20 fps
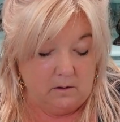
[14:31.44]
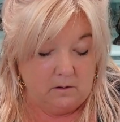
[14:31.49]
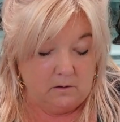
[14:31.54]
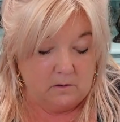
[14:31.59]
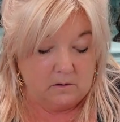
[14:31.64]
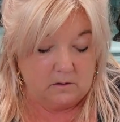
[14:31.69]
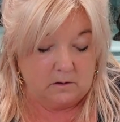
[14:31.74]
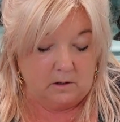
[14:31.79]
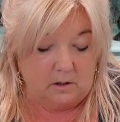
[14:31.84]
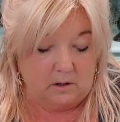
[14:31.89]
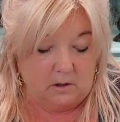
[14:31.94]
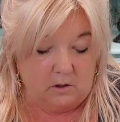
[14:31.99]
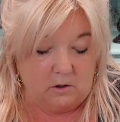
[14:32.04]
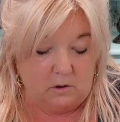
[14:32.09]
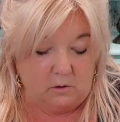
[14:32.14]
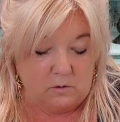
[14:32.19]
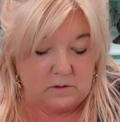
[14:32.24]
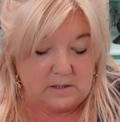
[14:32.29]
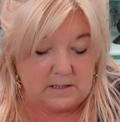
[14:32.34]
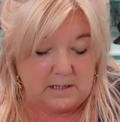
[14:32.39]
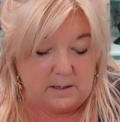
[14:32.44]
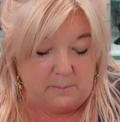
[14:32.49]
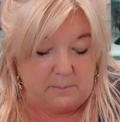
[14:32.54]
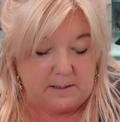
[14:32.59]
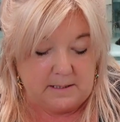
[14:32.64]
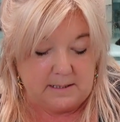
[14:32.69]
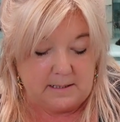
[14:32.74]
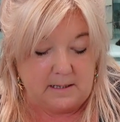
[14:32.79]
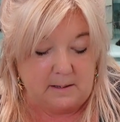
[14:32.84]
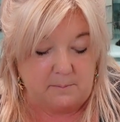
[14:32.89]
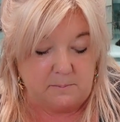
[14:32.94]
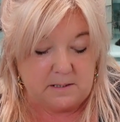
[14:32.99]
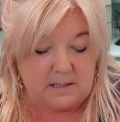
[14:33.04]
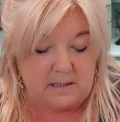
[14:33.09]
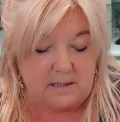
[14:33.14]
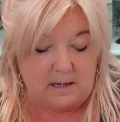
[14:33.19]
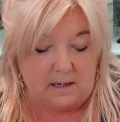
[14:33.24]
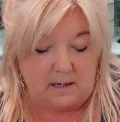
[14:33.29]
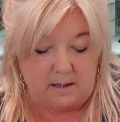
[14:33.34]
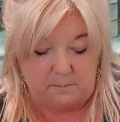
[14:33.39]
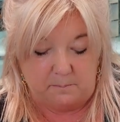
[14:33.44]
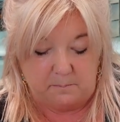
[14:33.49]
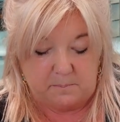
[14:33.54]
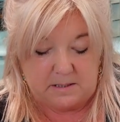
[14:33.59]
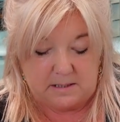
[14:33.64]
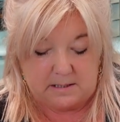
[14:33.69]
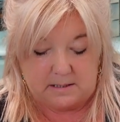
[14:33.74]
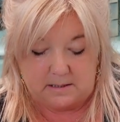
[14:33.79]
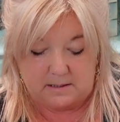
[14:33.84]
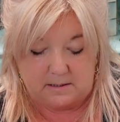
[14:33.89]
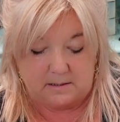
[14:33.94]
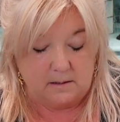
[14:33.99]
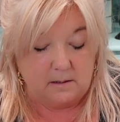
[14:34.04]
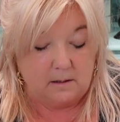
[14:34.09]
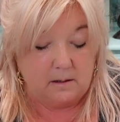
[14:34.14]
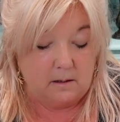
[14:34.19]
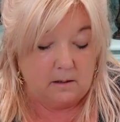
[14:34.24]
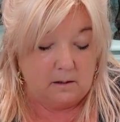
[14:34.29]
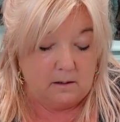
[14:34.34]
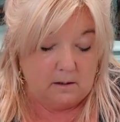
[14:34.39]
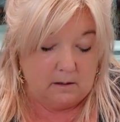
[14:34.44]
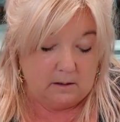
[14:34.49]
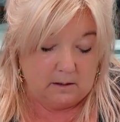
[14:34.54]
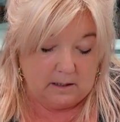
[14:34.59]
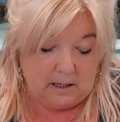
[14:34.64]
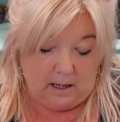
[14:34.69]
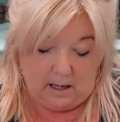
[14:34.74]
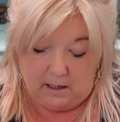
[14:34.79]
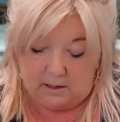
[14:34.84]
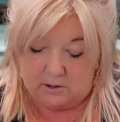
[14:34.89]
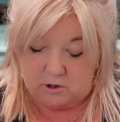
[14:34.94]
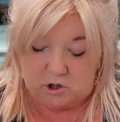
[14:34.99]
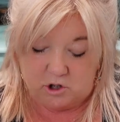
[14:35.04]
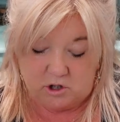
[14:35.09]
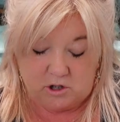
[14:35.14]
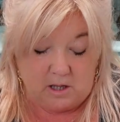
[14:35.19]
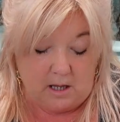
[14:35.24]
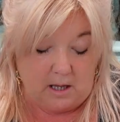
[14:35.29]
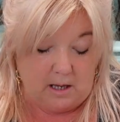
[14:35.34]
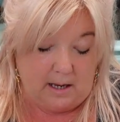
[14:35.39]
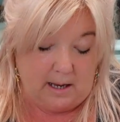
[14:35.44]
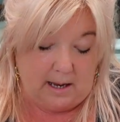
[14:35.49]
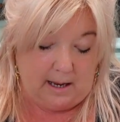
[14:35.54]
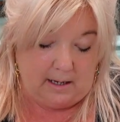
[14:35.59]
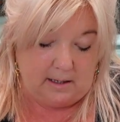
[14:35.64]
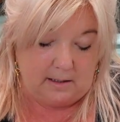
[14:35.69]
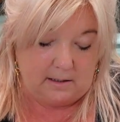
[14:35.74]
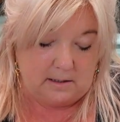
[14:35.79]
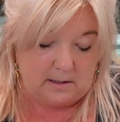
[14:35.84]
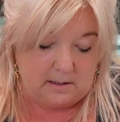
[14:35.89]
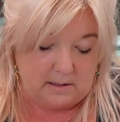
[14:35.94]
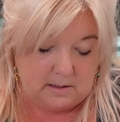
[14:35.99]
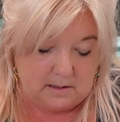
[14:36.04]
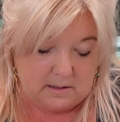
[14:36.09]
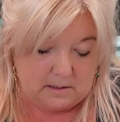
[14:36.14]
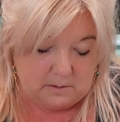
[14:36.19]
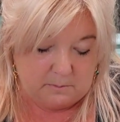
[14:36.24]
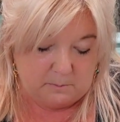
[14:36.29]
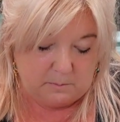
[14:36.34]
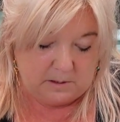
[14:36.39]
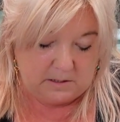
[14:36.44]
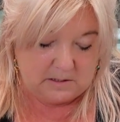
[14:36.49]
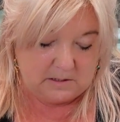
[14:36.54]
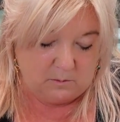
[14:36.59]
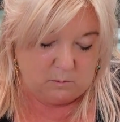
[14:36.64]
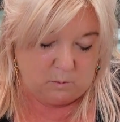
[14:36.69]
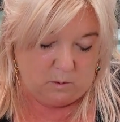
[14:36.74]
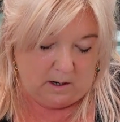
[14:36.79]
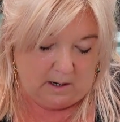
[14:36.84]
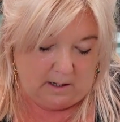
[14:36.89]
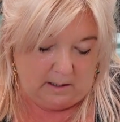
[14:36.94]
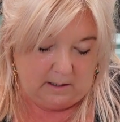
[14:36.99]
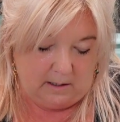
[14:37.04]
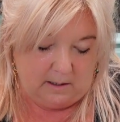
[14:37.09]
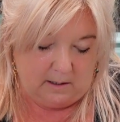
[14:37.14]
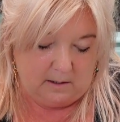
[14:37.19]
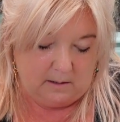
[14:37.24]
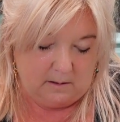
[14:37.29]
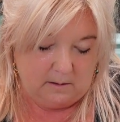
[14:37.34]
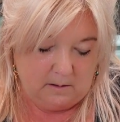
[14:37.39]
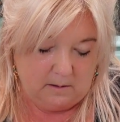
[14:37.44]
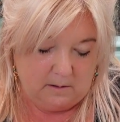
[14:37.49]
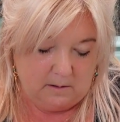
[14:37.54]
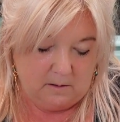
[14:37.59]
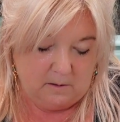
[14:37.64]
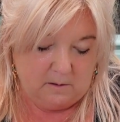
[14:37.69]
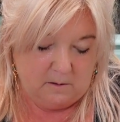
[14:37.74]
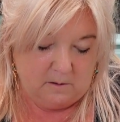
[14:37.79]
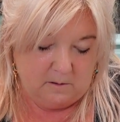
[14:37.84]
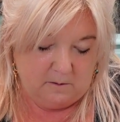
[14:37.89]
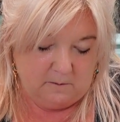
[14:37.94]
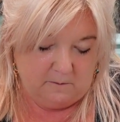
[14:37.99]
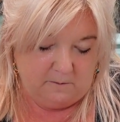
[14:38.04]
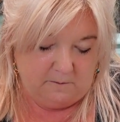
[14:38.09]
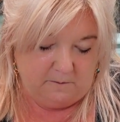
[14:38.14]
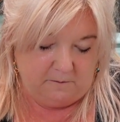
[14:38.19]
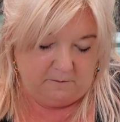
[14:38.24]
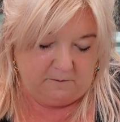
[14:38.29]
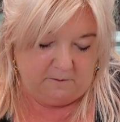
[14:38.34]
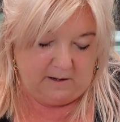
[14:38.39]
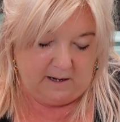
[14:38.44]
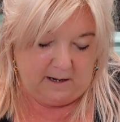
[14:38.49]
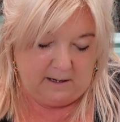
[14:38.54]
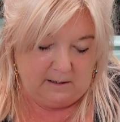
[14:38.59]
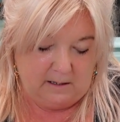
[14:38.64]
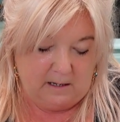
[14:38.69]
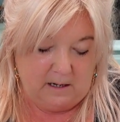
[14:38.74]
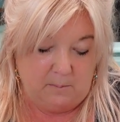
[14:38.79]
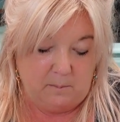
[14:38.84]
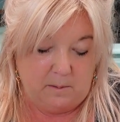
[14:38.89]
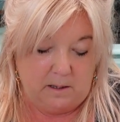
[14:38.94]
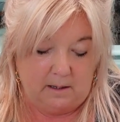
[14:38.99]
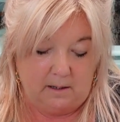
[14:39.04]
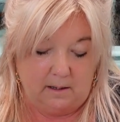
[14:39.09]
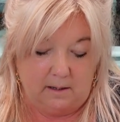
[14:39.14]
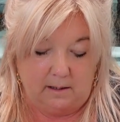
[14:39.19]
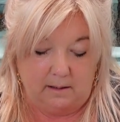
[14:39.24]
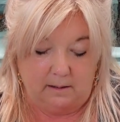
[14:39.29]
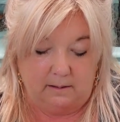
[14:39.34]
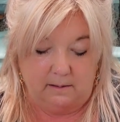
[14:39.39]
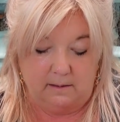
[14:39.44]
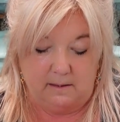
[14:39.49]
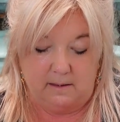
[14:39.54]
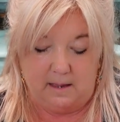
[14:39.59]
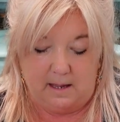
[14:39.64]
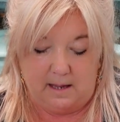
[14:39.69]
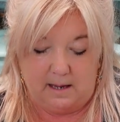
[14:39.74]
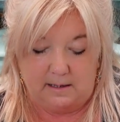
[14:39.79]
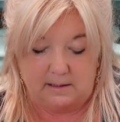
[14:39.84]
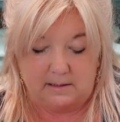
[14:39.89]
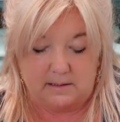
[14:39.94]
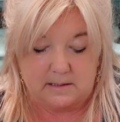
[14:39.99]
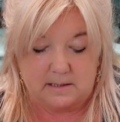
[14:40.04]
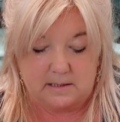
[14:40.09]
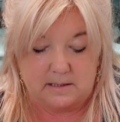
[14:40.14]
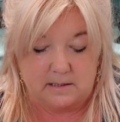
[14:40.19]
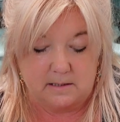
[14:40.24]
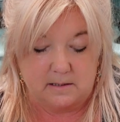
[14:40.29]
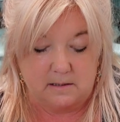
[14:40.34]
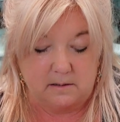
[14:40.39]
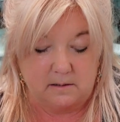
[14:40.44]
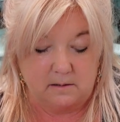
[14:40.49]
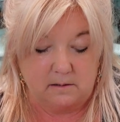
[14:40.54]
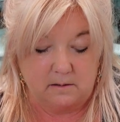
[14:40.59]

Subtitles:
Just going to do snippy snip snips, catch that end piece of wire, flatten him in like that,